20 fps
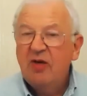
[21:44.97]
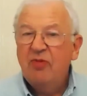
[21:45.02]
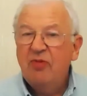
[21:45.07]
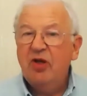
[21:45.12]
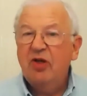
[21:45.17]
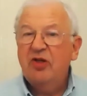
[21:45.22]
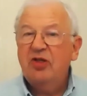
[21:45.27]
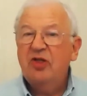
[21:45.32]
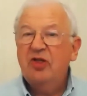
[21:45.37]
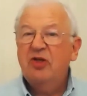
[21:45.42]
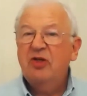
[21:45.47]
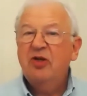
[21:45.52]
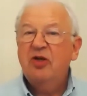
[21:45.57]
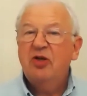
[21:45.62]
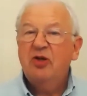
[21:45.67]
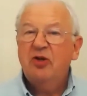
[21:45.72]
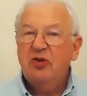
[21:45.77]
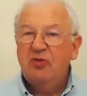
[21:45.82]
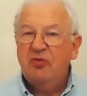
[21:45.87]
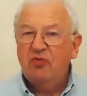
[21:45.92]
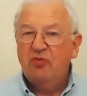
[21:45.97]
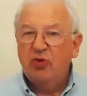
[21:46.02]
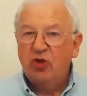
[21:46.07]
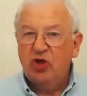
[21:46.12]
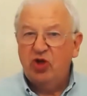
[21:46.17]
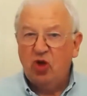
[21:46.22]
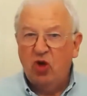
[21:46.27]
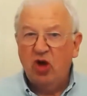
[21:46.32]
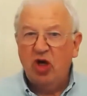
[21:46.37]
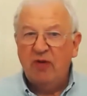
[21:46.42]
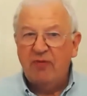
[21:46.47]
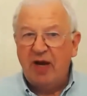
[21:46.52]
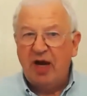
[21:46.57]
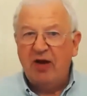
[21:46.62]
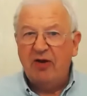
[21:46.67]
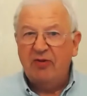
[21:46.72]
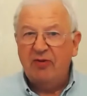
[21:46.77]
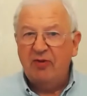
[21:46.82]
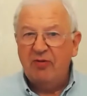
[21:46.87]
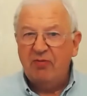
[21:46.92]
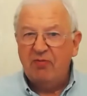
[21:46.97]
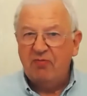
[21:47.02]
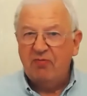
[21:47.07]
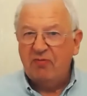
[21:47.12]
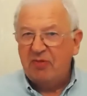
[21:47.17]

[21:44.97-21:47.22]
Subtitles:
But we'll talk about